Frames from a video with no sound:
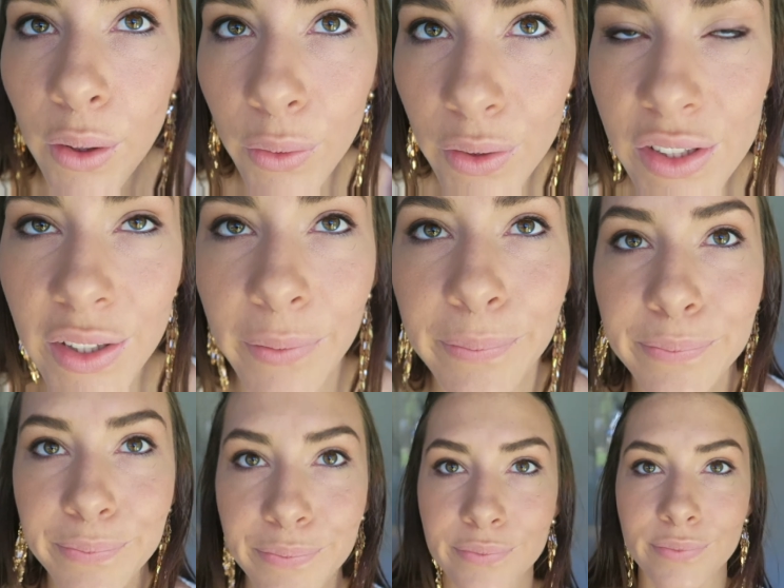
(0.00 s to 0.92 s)
Awesome.
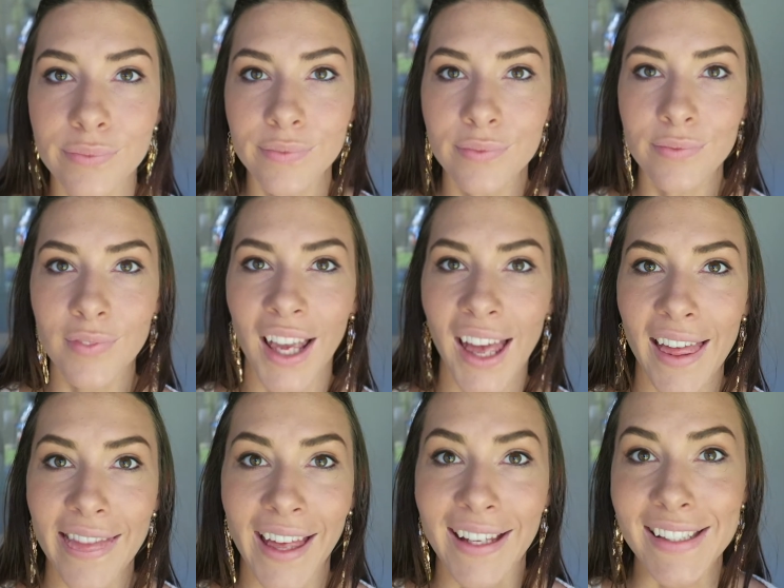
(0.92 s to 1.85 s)

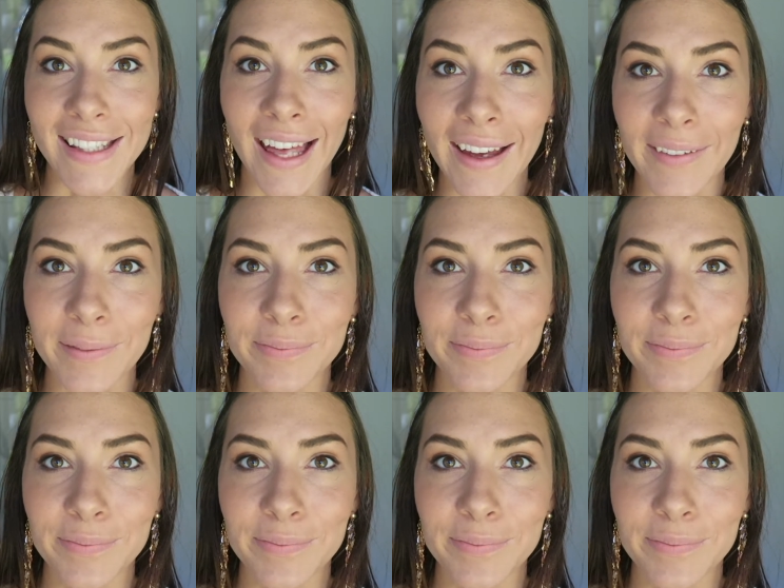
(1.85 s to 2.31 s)
And that's that.